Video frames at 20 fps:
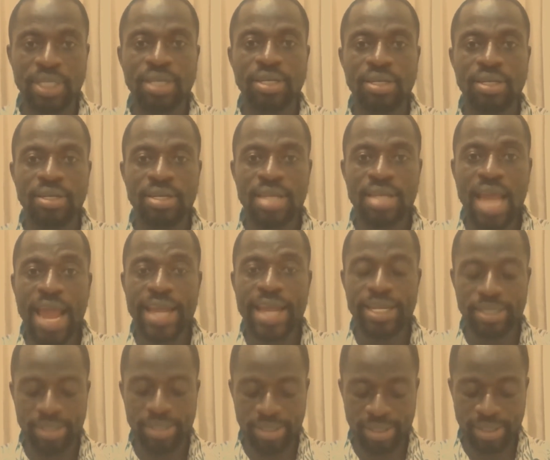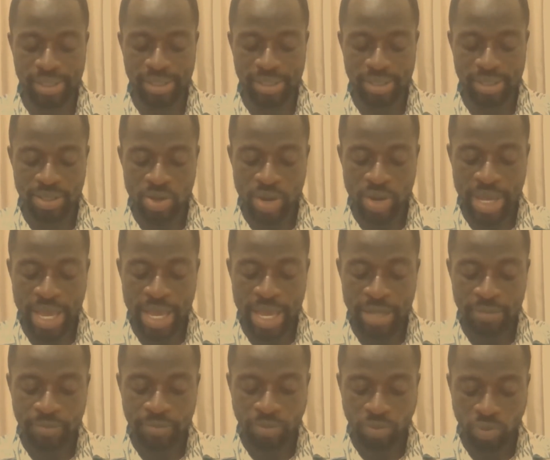Night, okay?
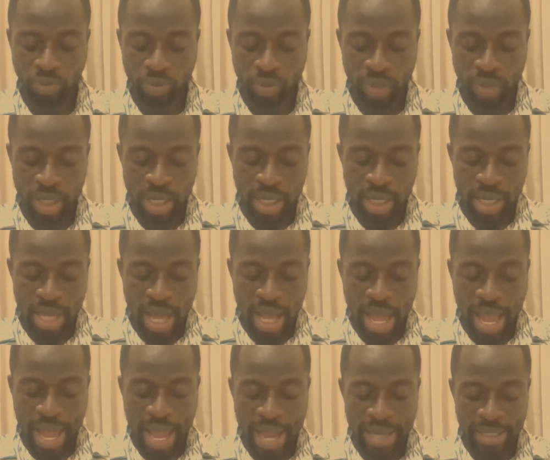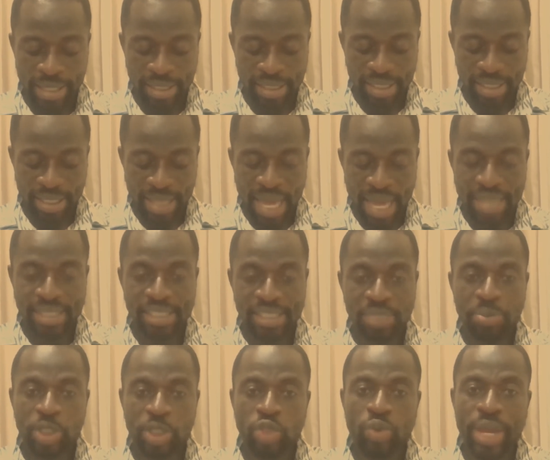And that is
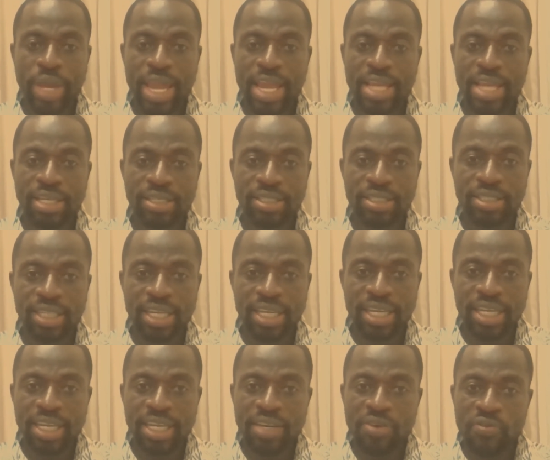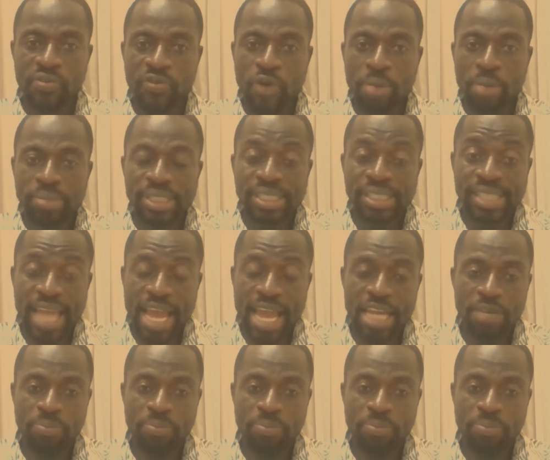from 10